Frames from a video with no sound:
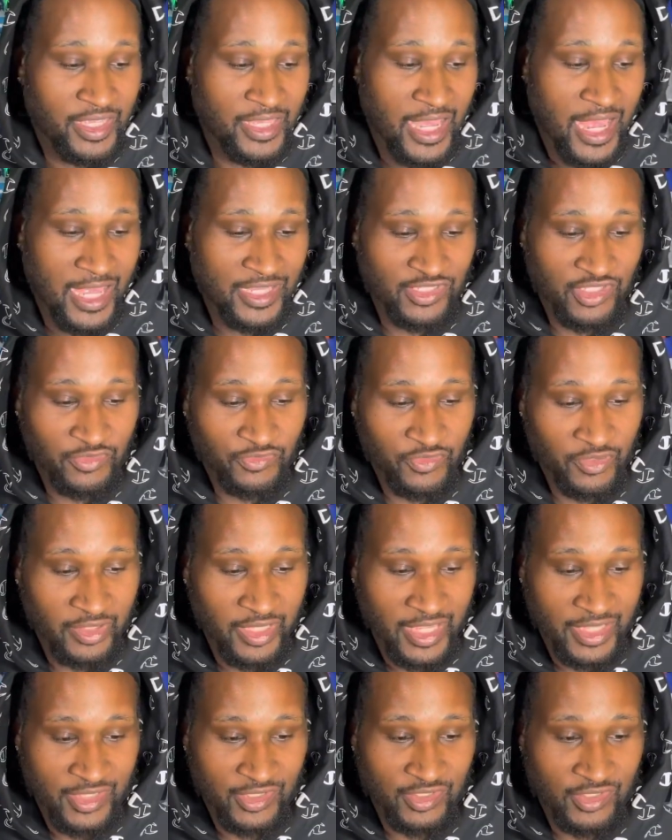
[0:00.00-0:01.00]
I just feel
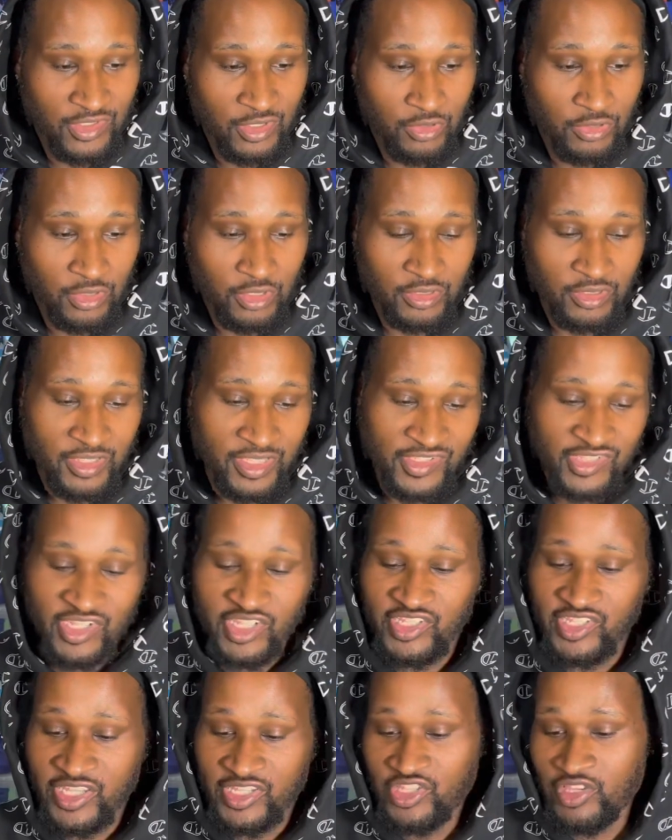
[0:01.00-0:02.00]
like it's going to... It's
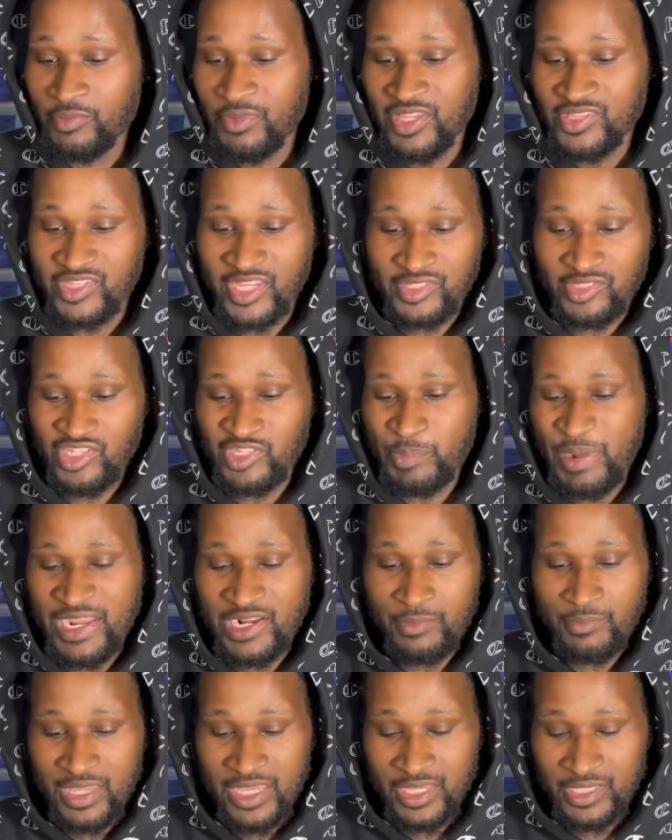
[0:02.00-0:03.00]
just like, to me, it's like the
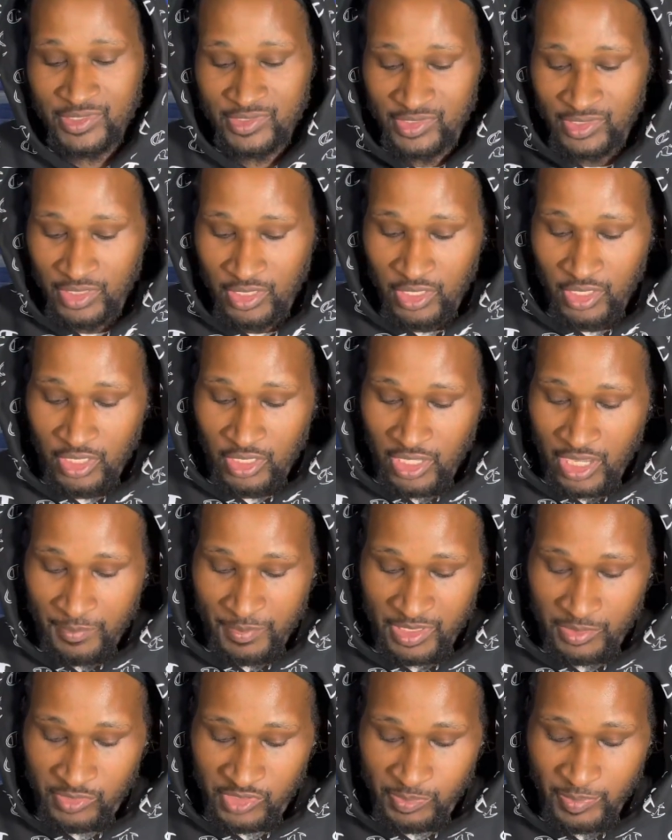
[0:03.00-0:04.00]
Spider-Man's. I
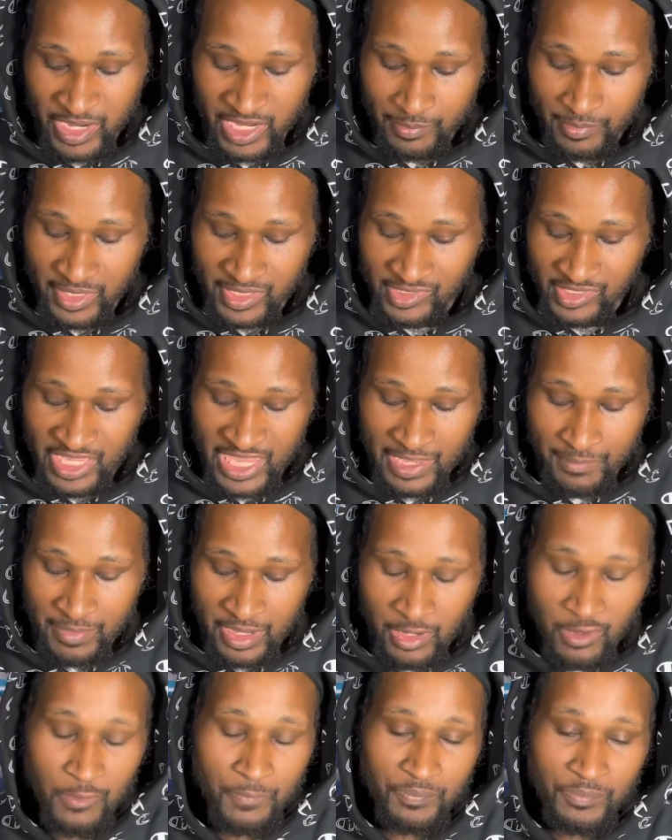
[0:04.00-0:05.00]
mean, when Spider-Man's came
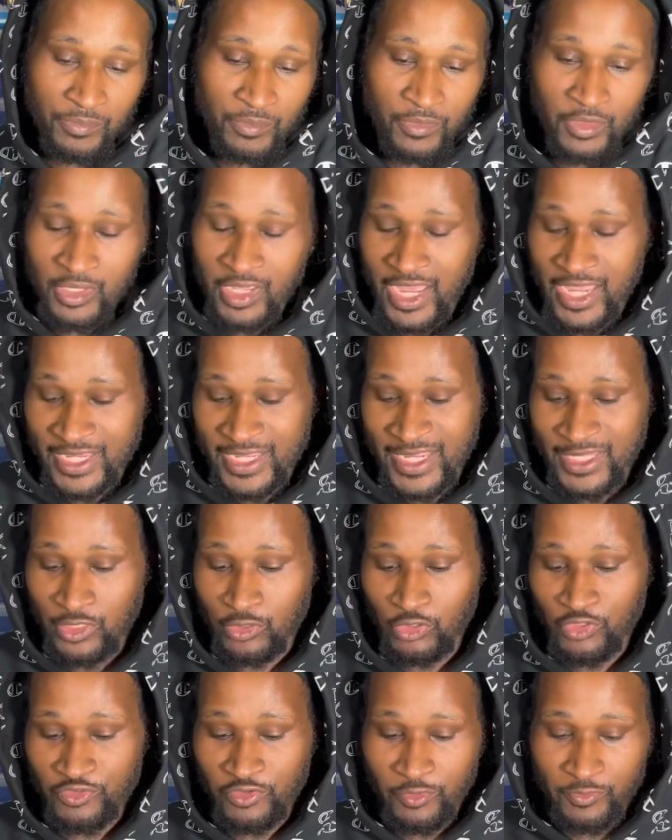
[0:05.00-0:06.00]
out, I got
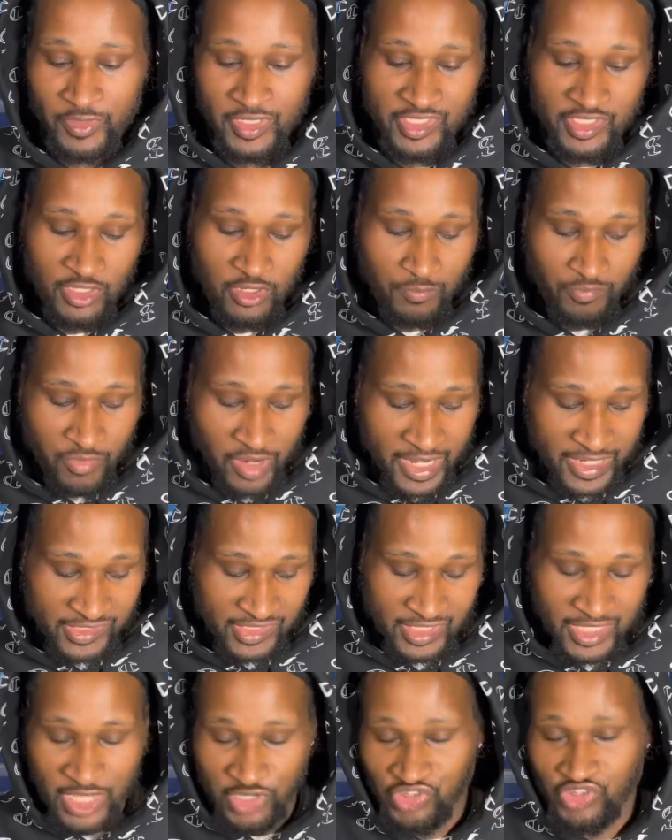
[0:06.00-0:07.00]
those for retail price.
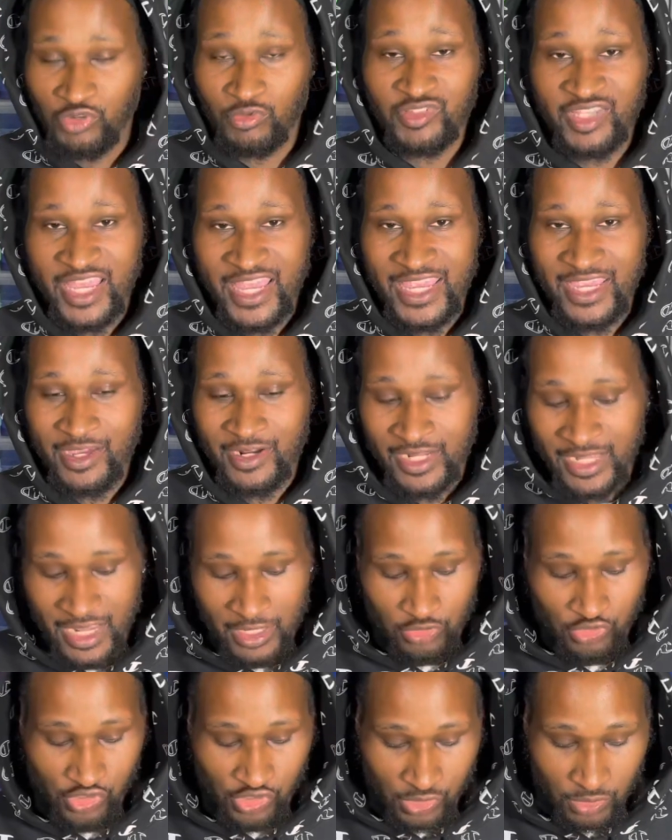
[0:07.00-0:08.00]
And that shoe was an
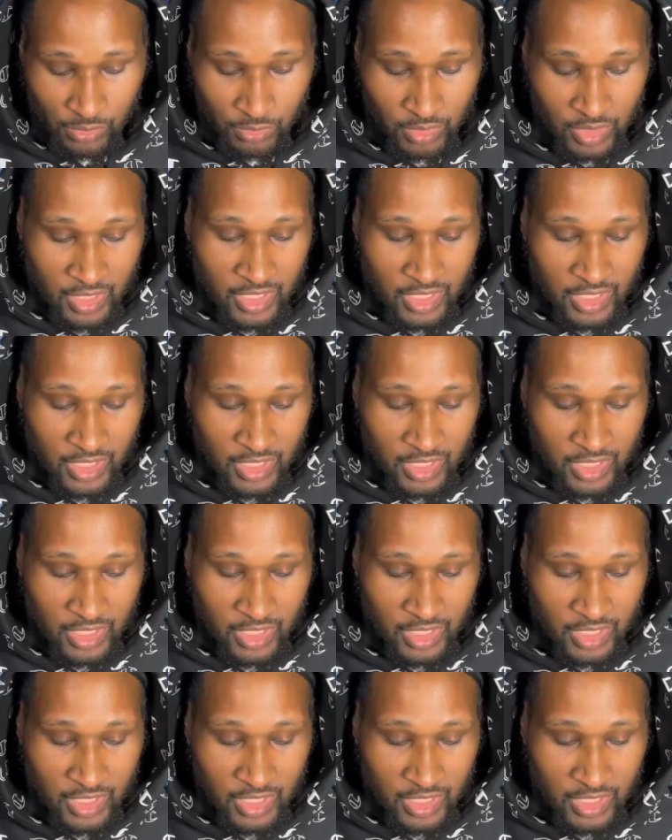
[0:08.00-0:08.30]
$800 shoe.